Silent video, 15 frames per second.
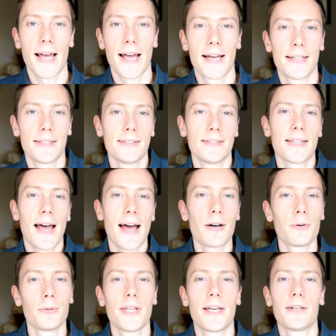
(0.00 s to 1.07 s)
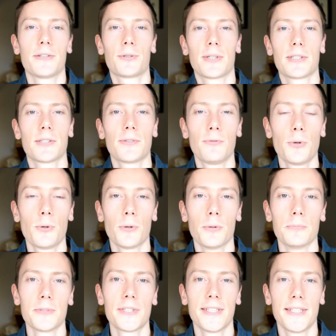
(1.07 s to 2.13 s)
and how they are transformed